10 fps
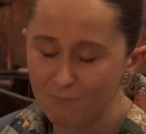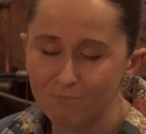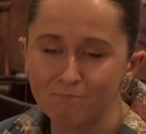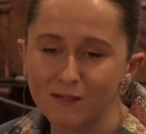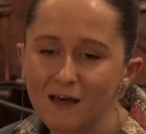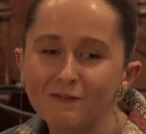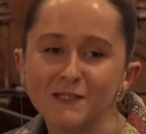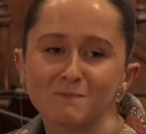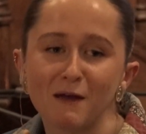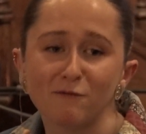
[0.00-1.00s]

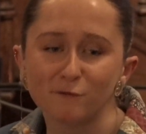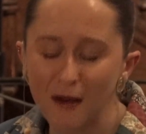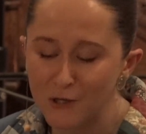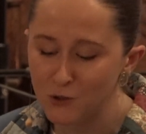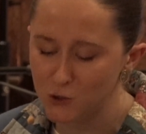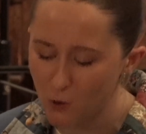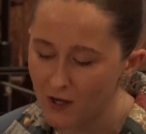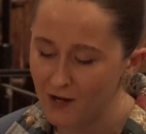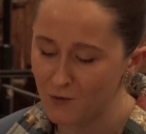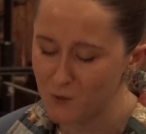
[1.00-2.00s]
Beloveds, my friend
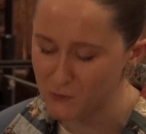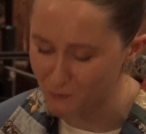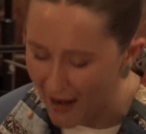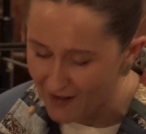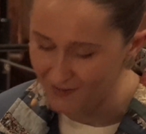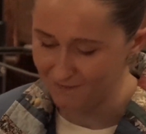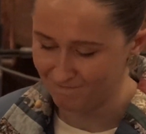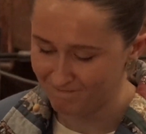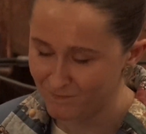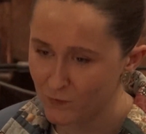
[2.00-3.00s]
Jordan was right.
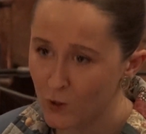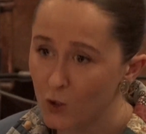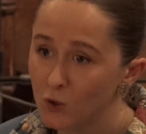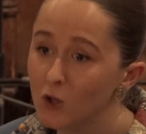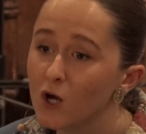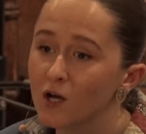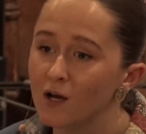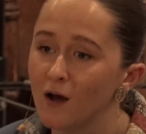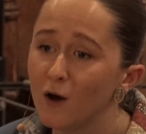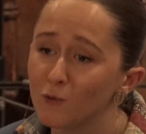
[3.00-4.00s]

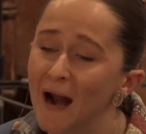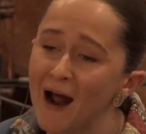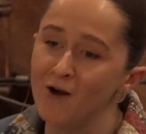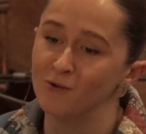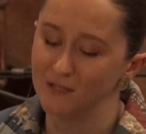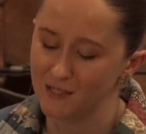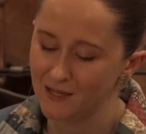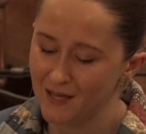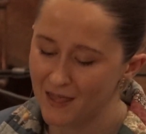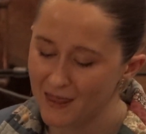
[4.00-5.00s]
Look around.
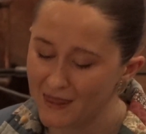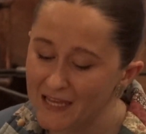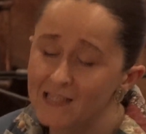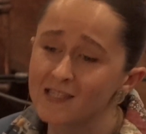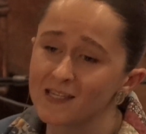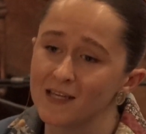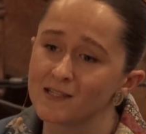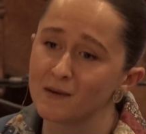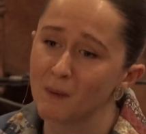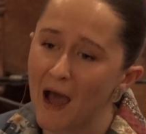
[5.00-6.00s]
This
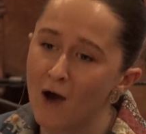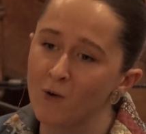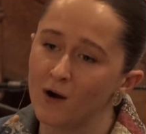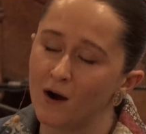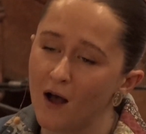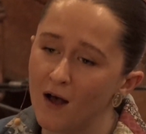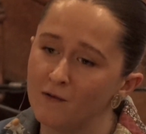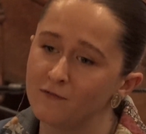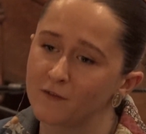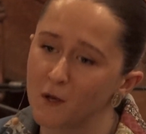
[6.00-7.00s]
is the power
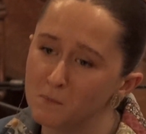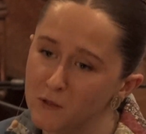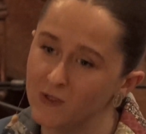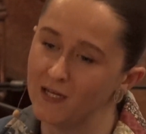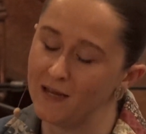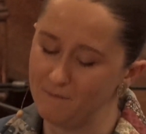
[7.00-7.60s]
of community.